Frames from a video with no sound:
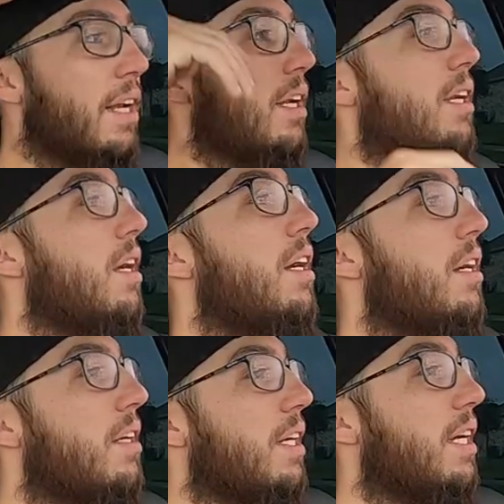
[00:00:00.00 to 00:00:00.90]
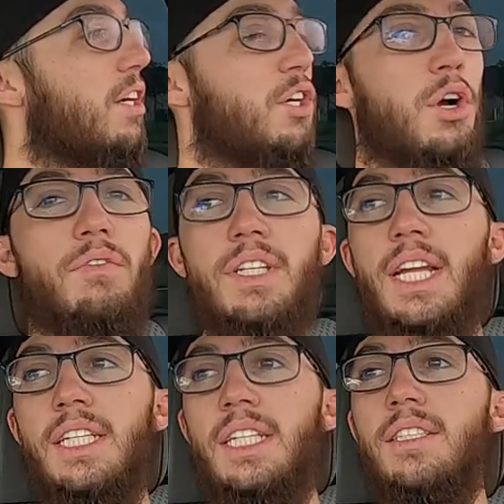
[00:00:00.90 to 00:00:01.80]
a
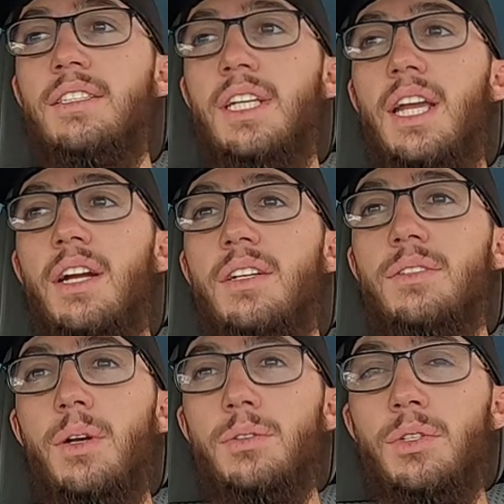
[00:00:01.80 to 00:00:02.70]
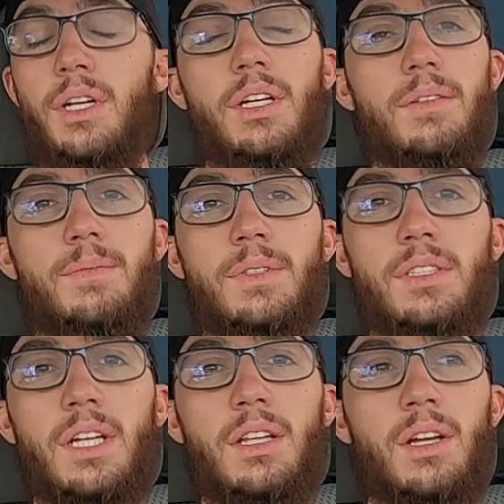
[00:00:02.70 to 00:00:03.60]
COVID-19 scare, so I was trying to
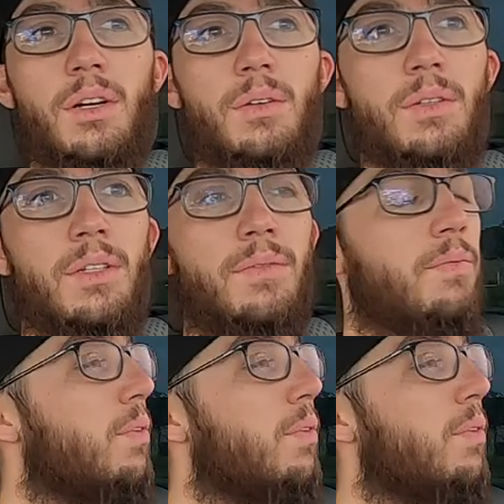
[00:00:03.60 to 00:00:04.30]
stay low and